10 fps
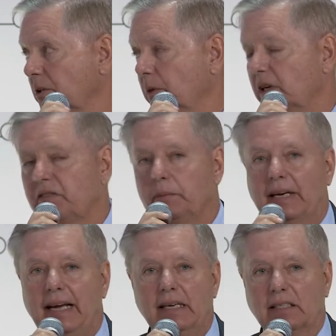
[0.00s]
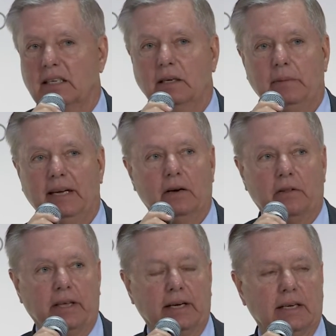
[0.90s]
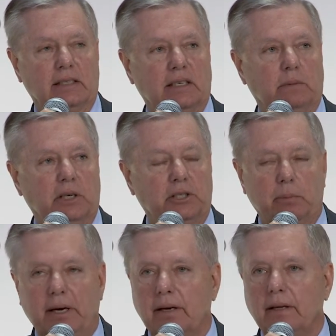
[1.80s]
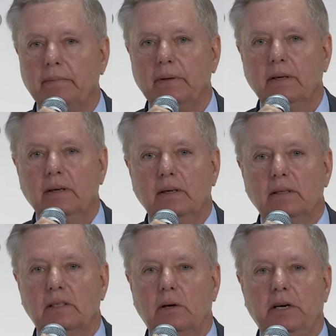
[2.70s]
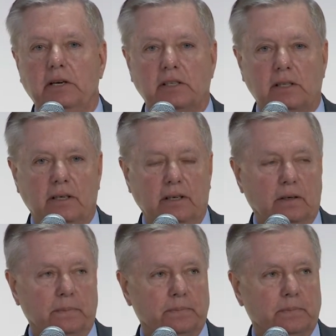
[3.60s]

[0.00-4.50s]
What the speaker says: a month from a gas company, I don't think I'd said much about it. So here's the deal.